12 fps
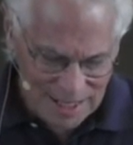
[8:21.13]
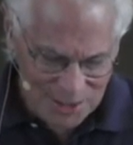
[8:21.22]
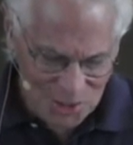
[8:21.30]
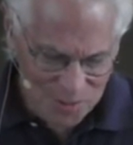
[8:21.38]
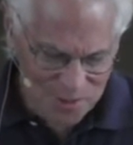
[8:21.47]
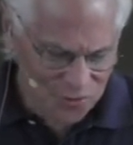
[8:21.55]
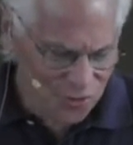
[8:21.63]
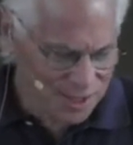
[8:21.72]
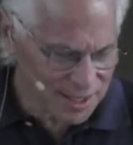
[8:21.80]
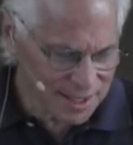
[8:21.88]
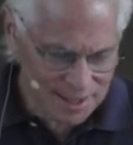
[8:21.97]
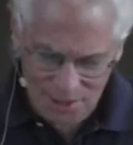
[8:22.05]
So before
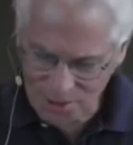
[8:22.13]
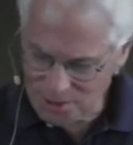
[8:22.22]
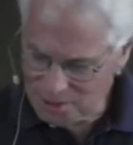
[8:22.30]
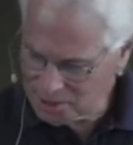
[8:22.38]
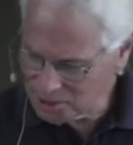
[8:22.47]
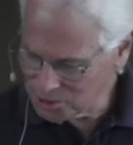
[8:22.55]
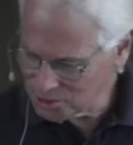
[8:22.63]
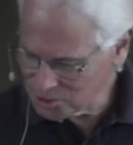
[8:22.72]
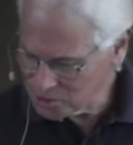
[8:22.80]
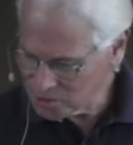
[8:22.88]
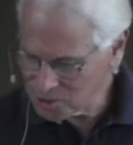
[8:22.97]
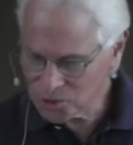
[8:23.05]
I get into the teachings
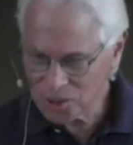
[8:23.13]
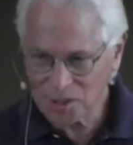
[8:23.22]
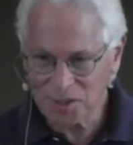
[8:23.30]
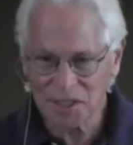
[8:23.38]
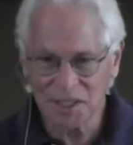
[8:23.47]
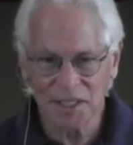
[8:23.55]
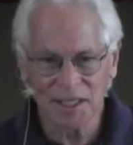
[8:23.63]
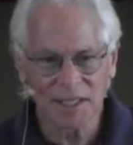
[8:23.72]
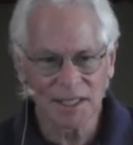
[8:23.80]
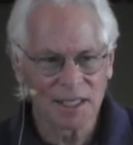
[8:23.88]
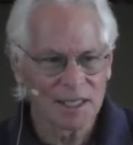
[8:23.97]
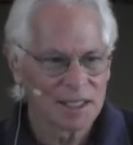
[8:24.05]
I want to share
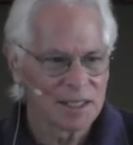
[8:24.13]
today,